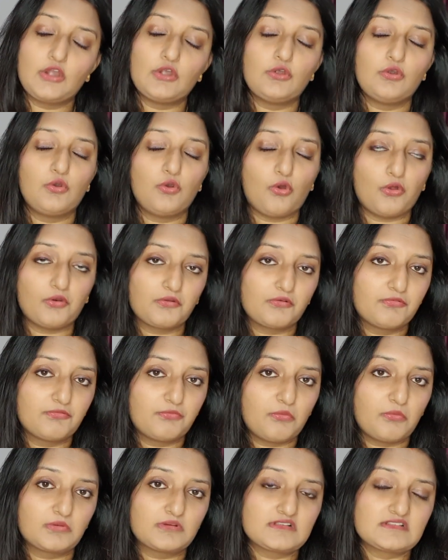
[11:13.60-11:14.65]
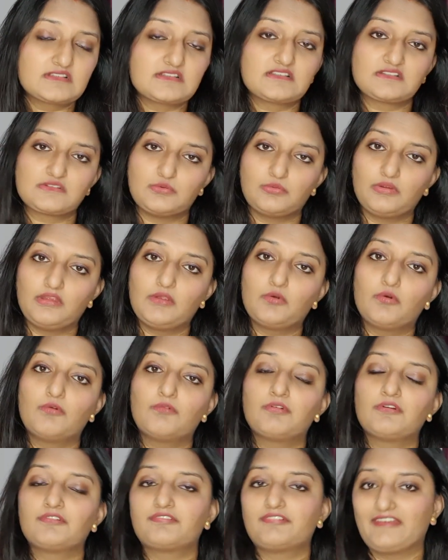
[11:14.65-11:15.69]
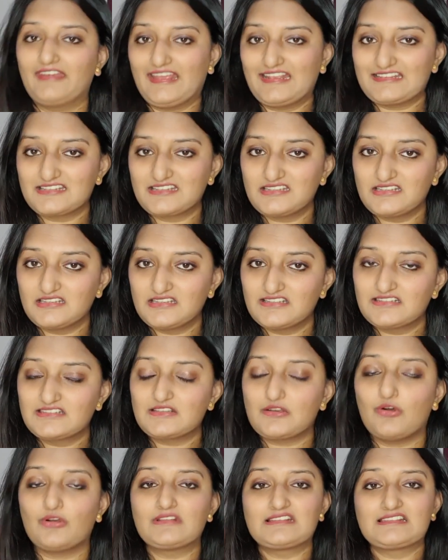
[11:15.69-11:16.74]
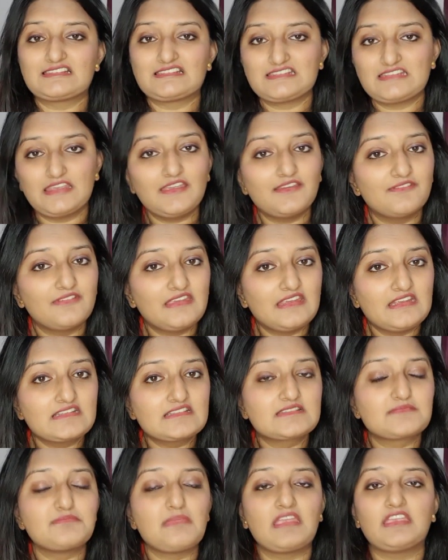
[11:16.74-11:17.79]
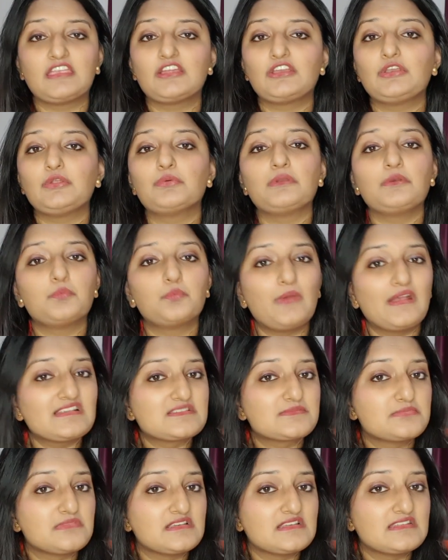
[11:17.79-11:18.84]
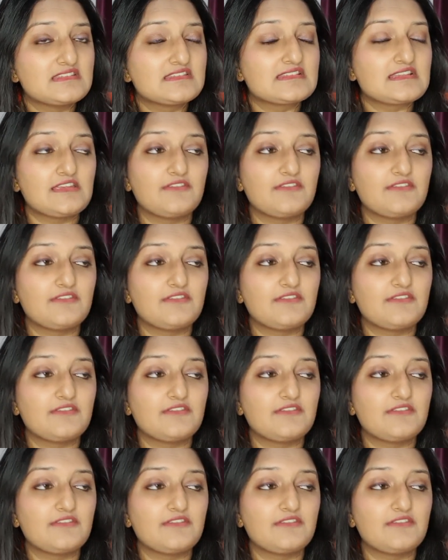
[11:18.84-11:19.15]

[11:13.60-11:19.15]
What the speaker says: Lot of focus is going over finances, on savings, making new investments.